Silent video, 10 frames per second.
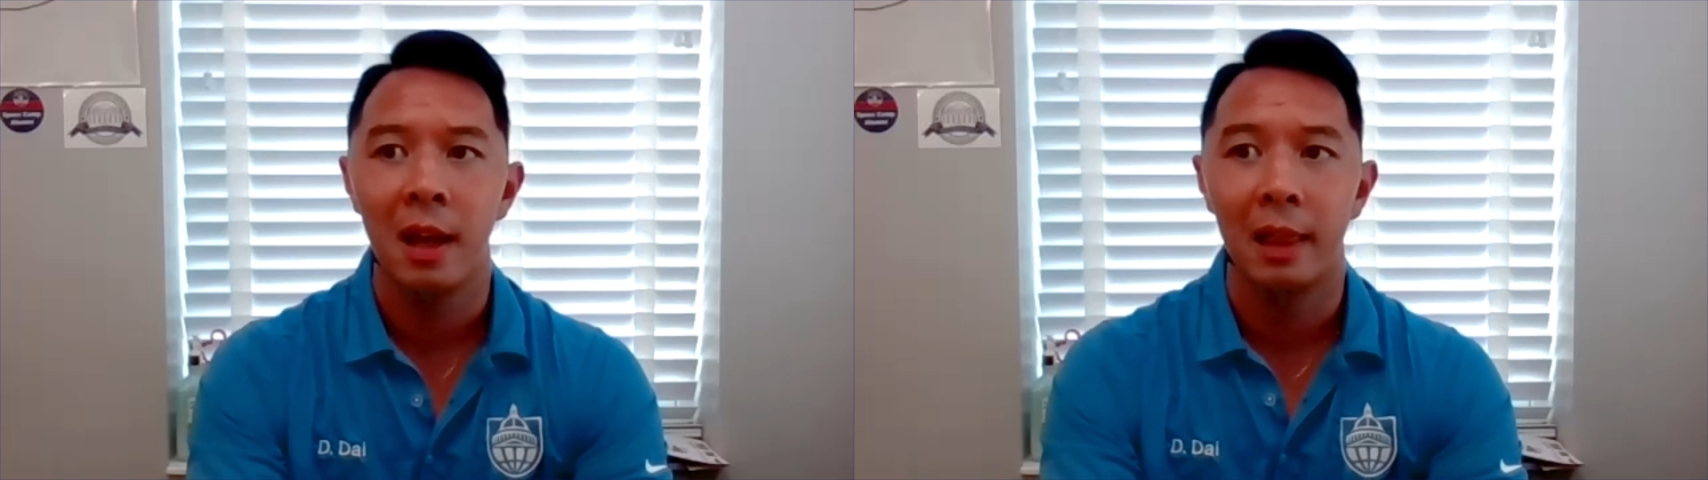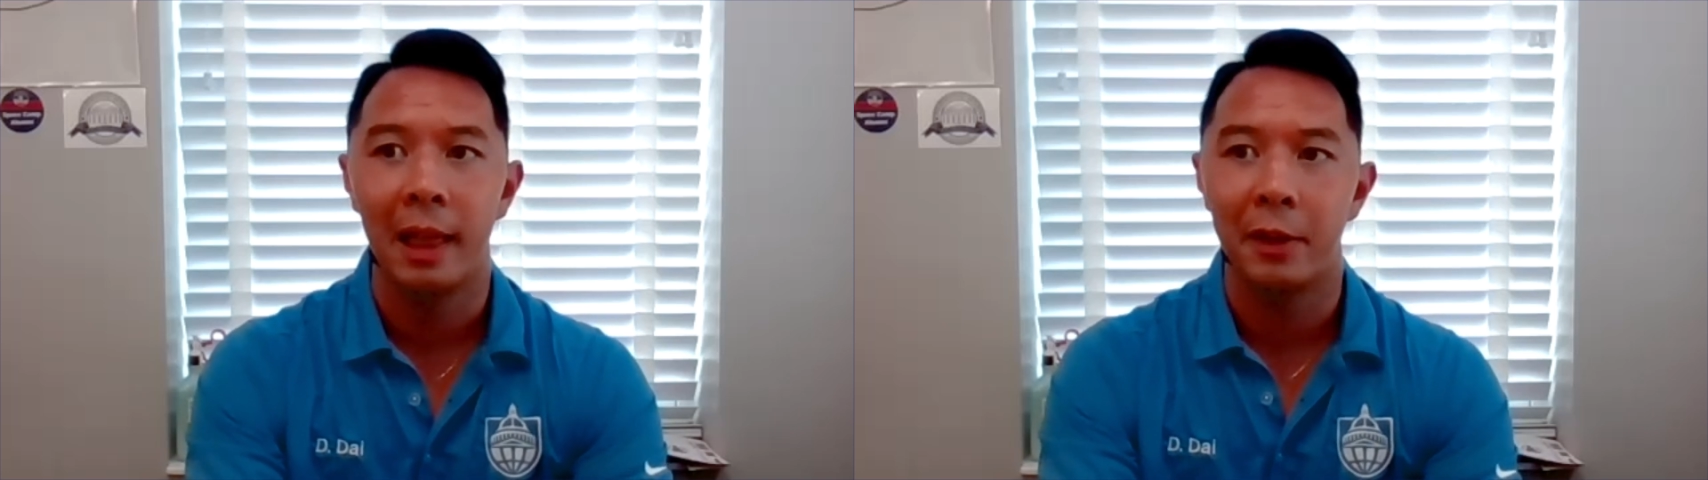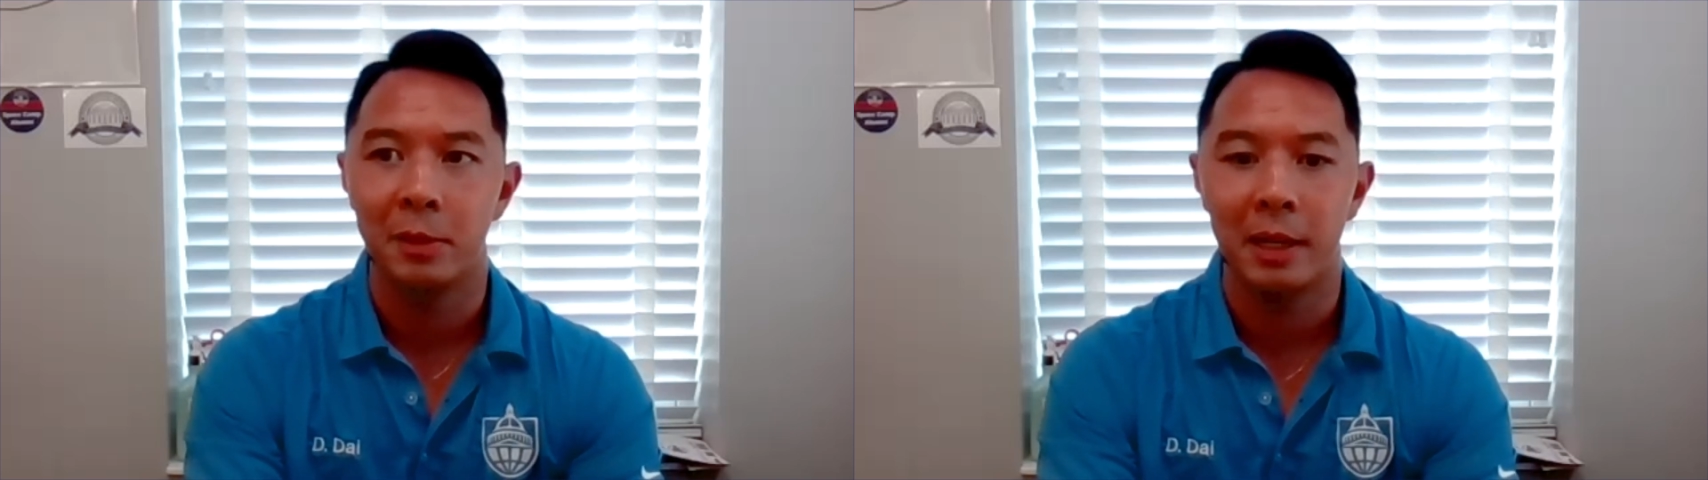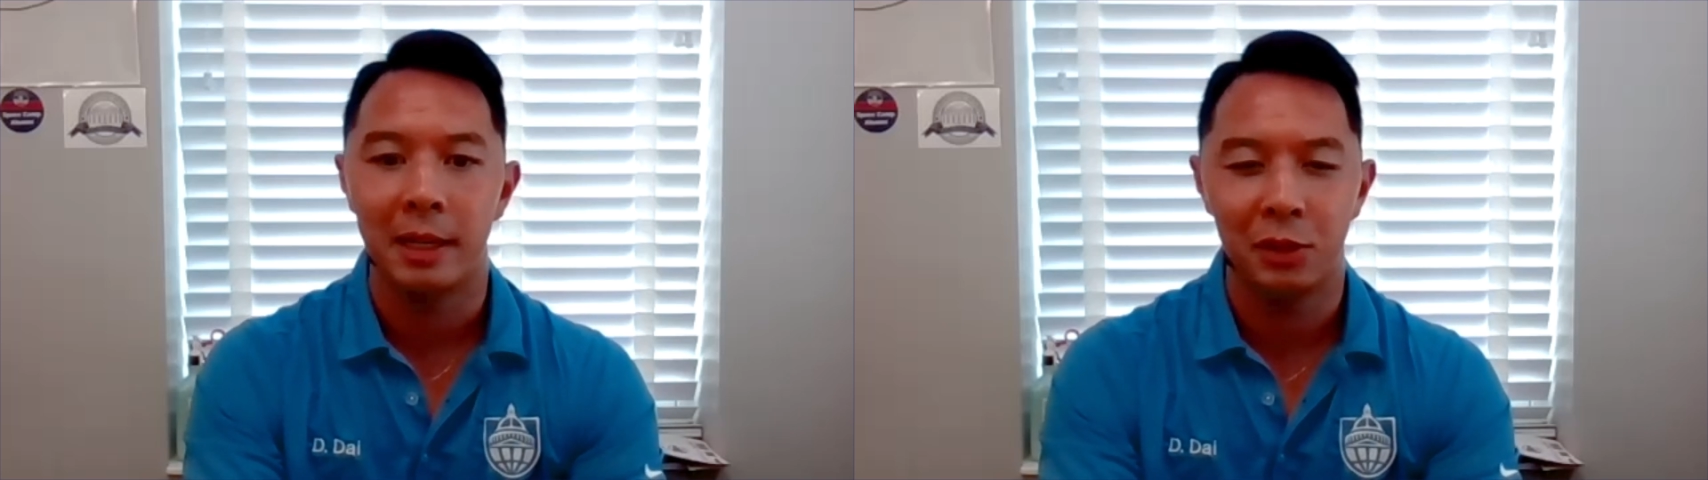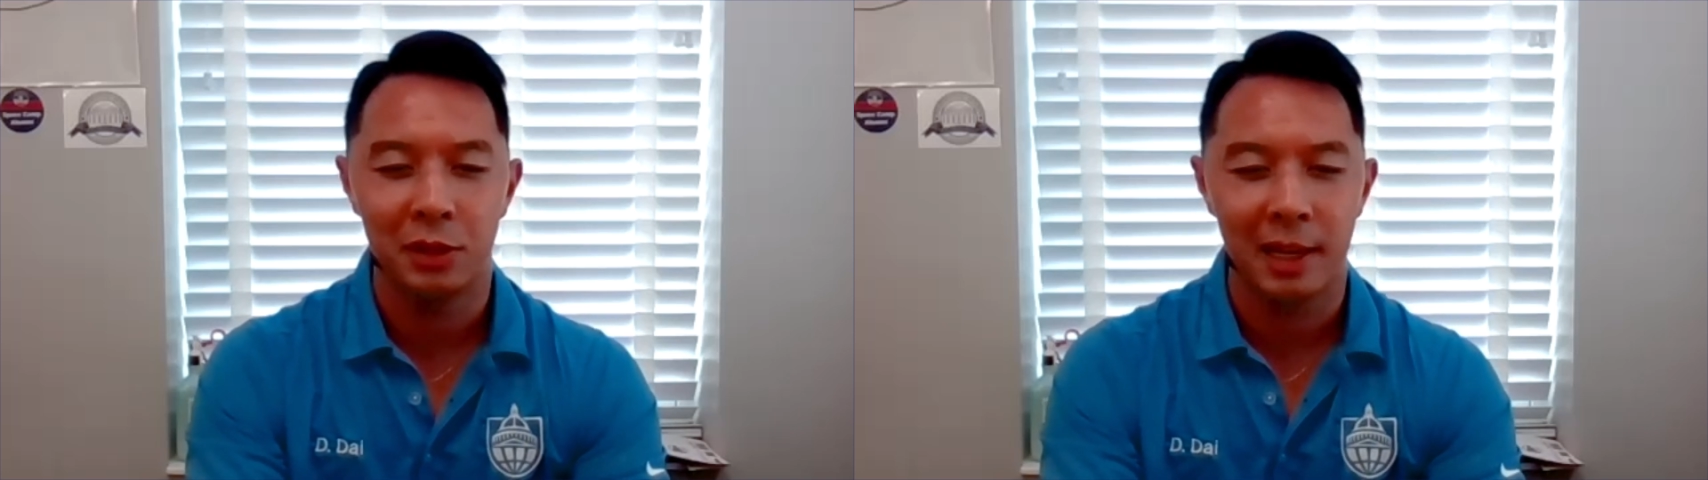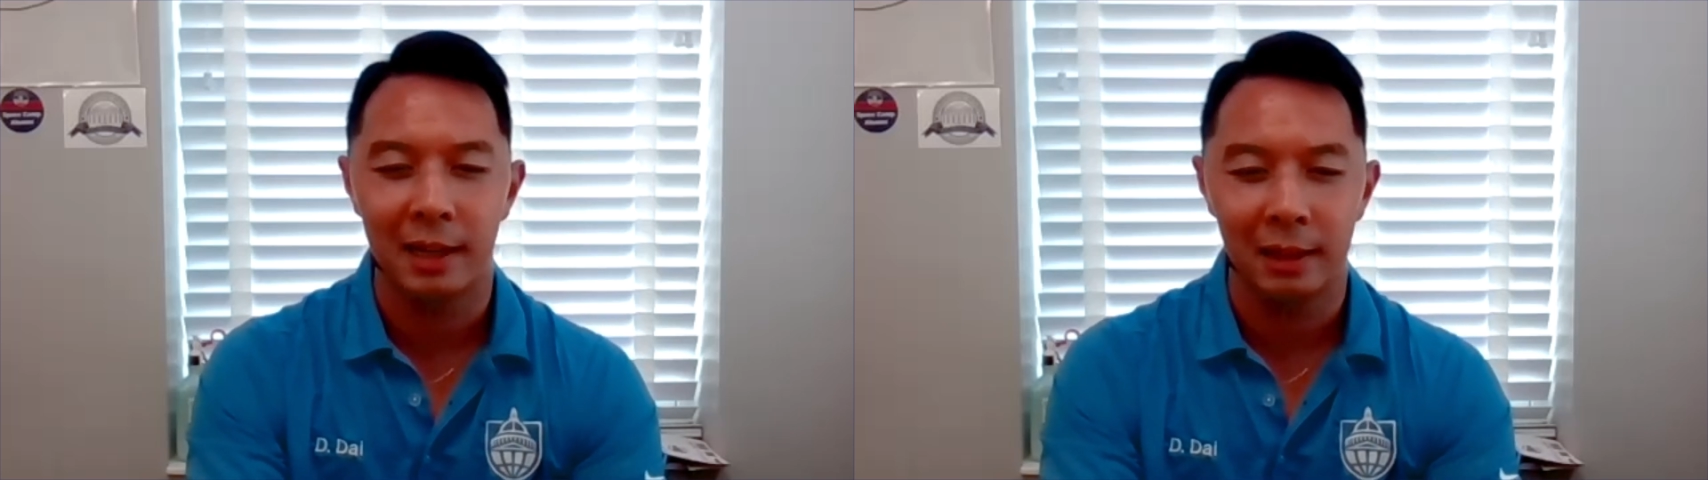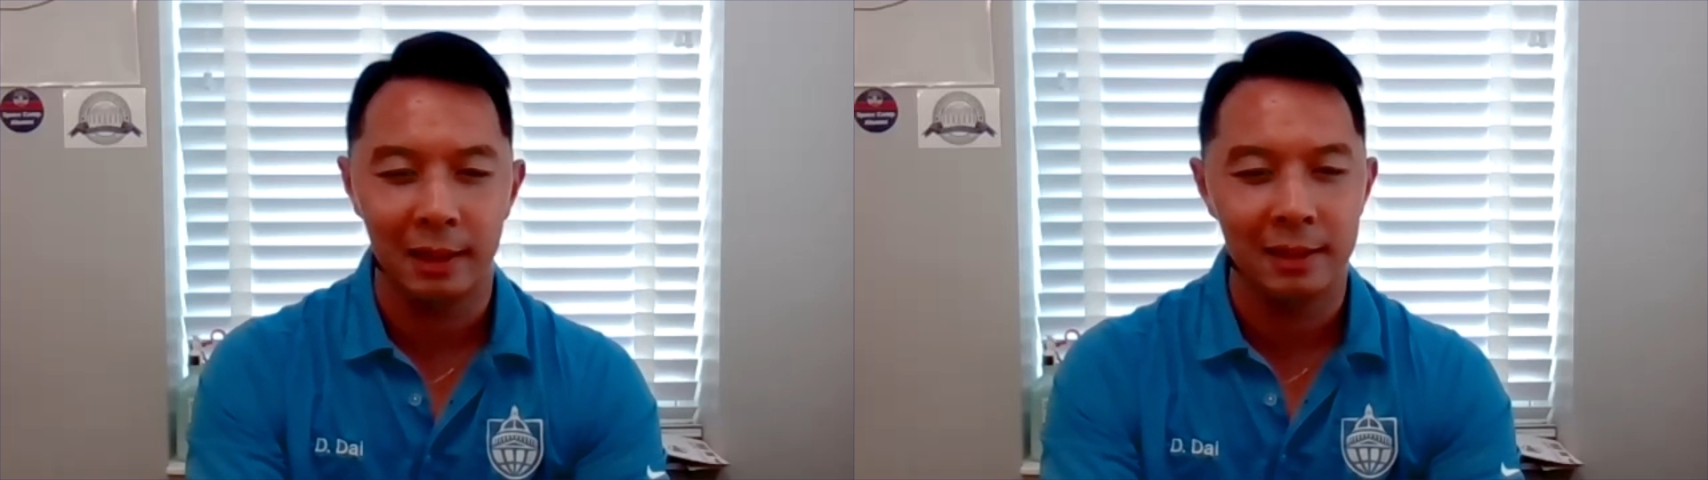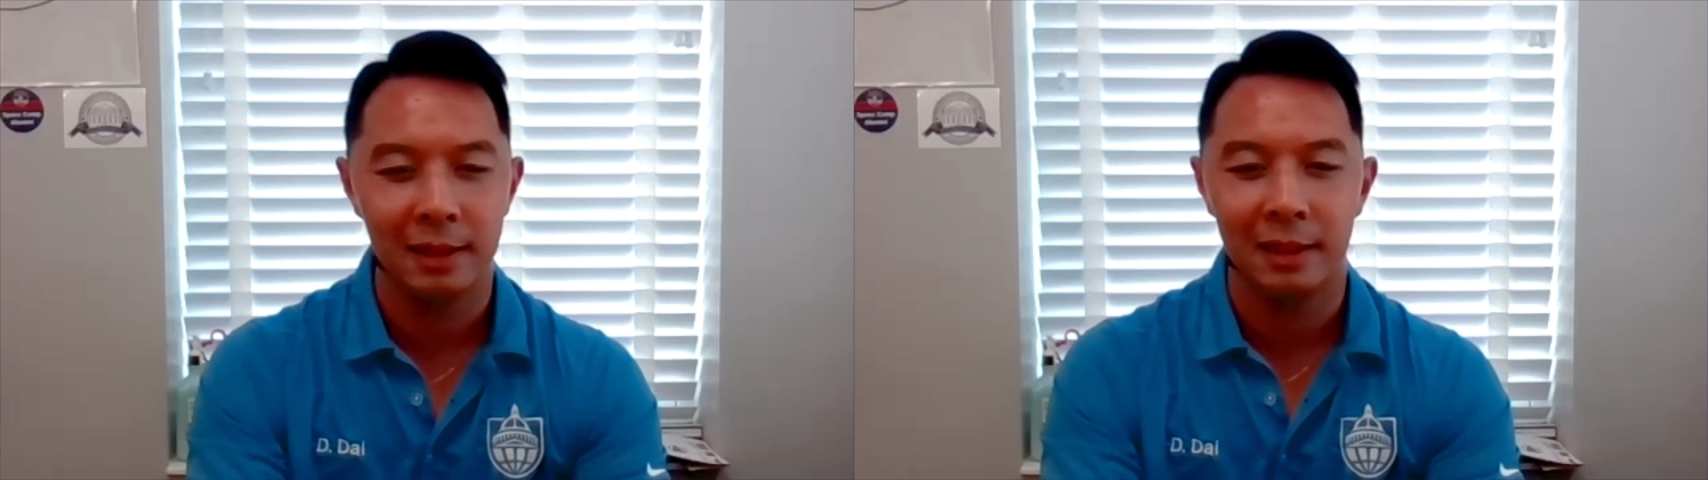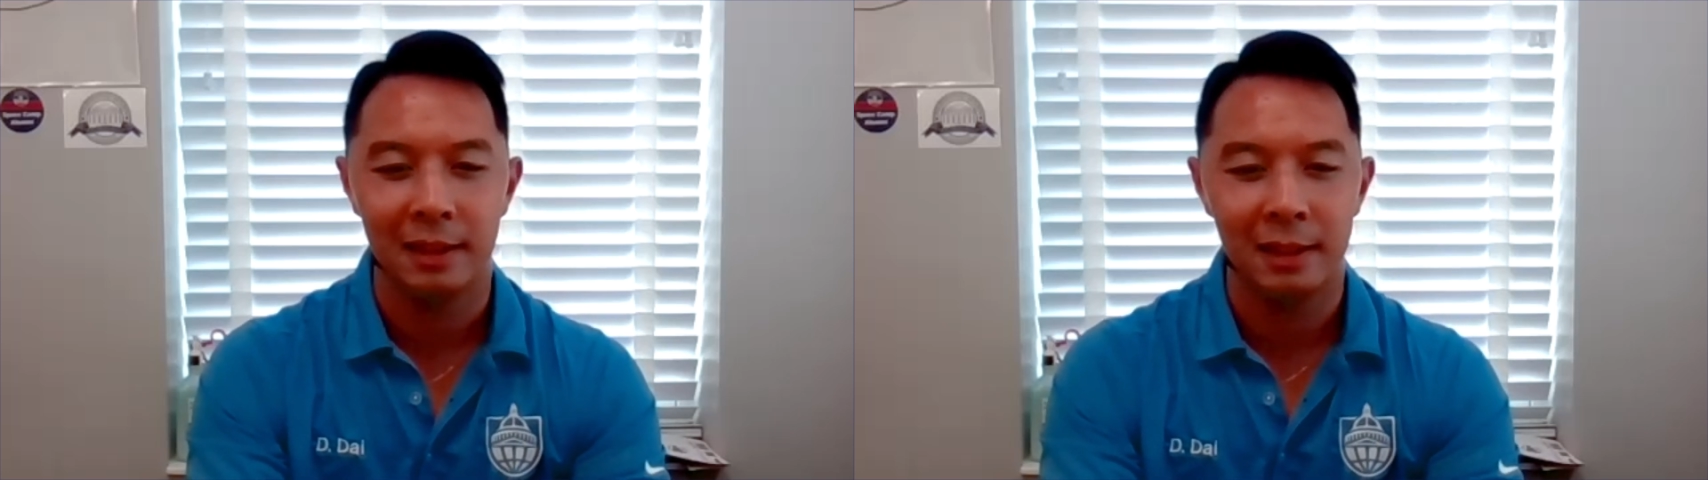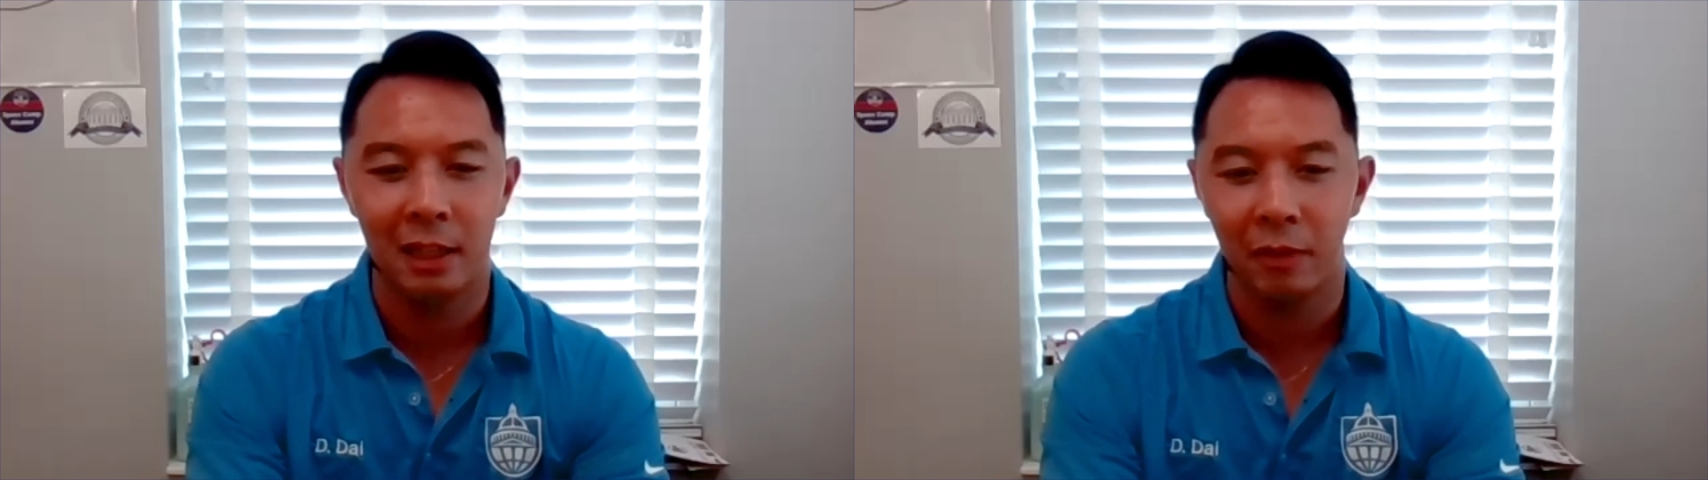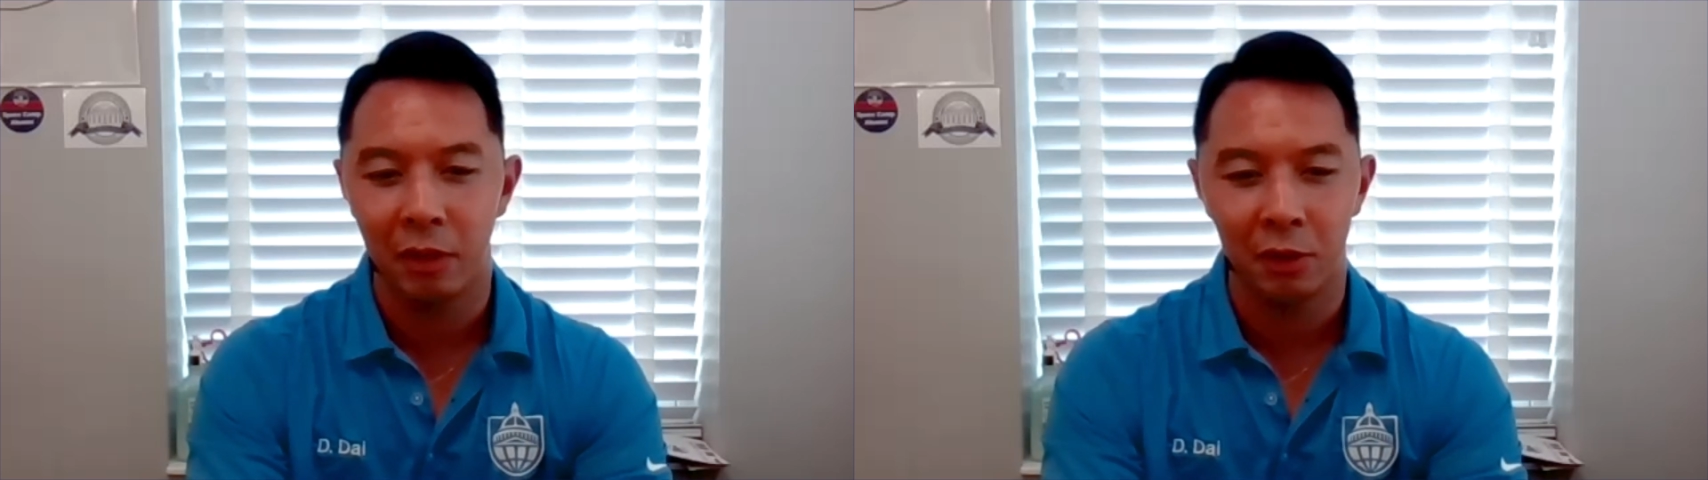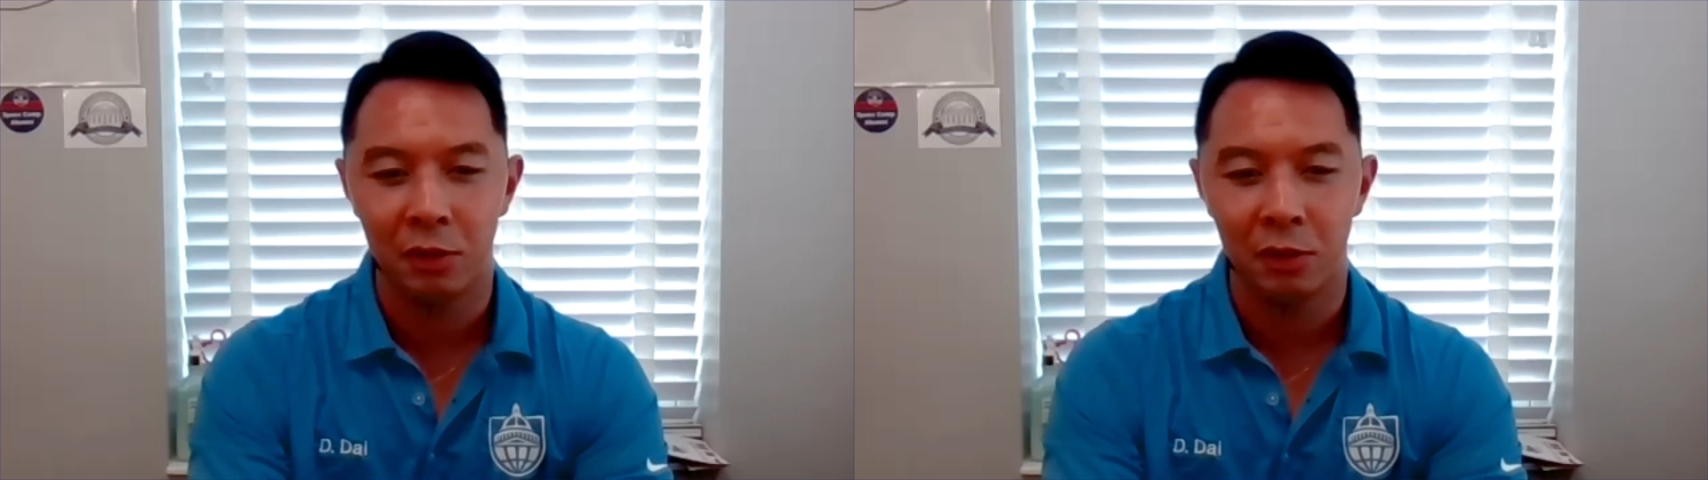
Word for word: allows me to just kind of listen and see if there are